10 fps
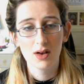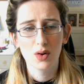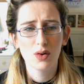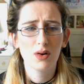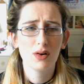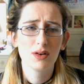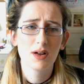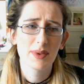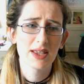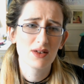Oh no,
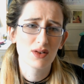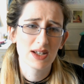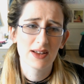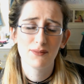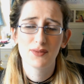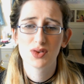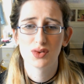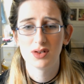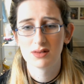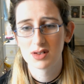but then you got
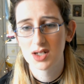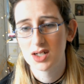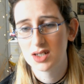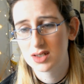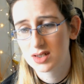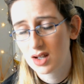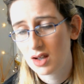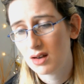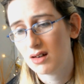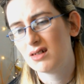Nymphadora and
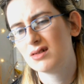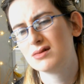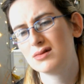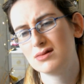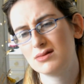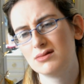oh